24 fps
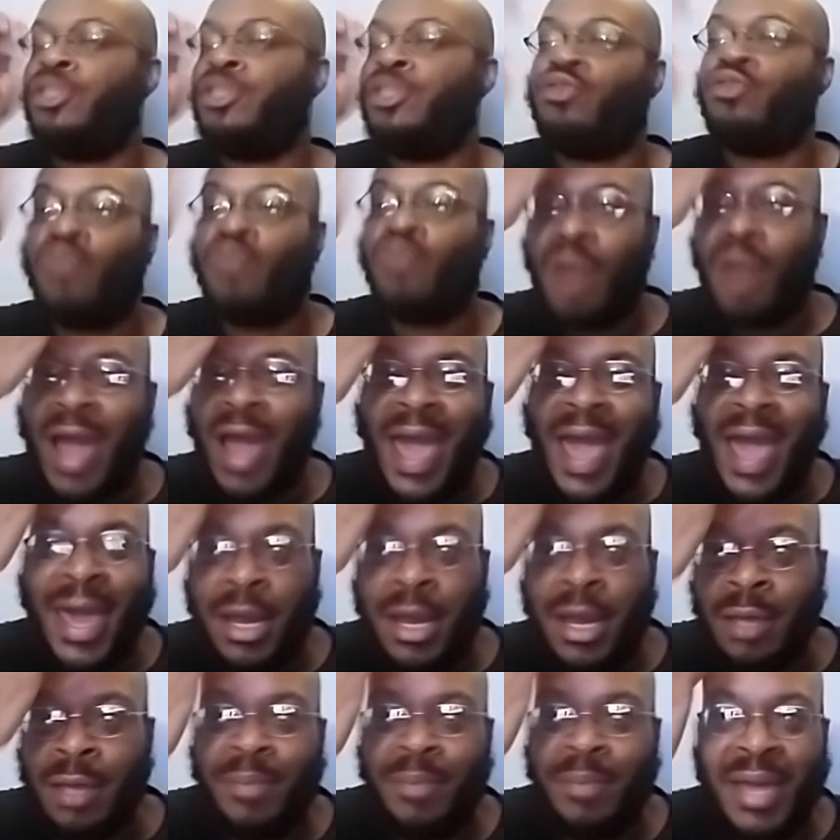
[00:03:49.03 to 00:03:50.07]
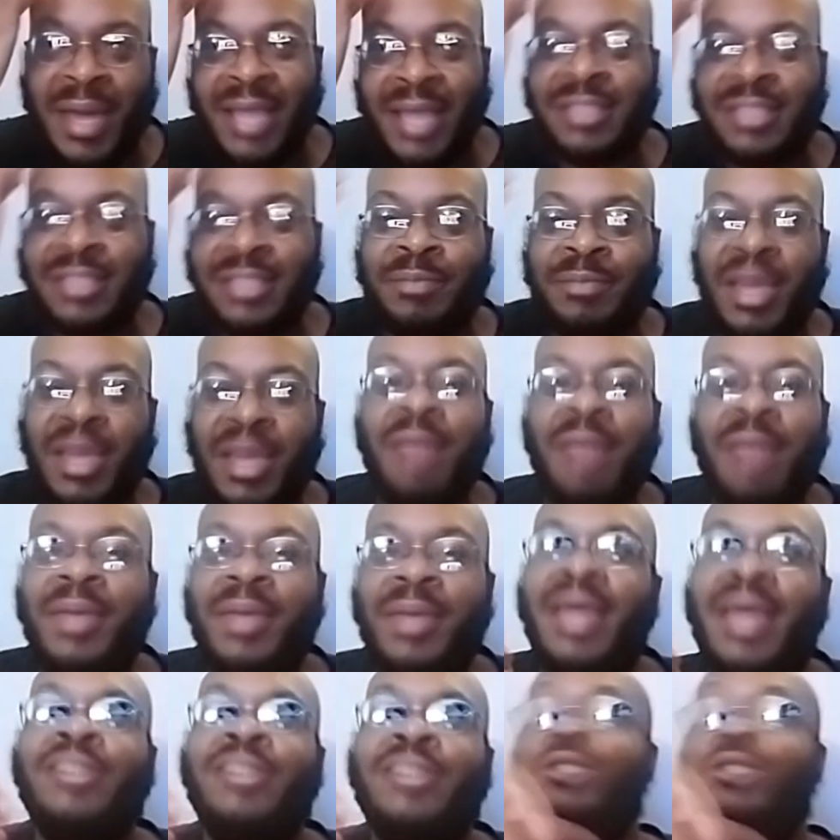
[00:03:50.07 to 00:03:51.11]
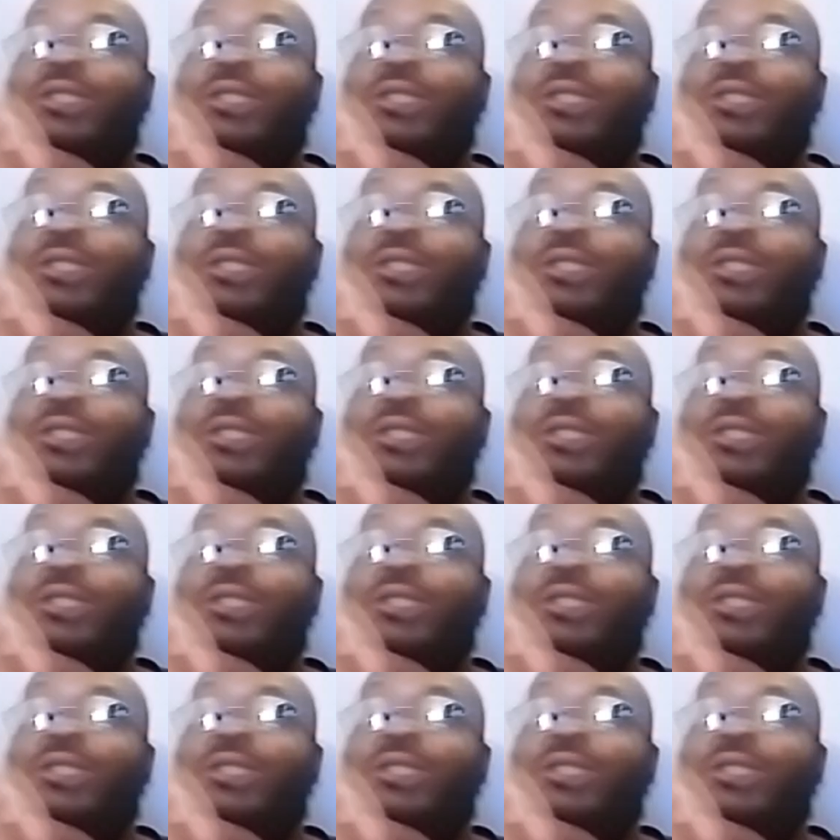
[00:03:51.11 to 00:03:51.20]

dried up ass baby hairs.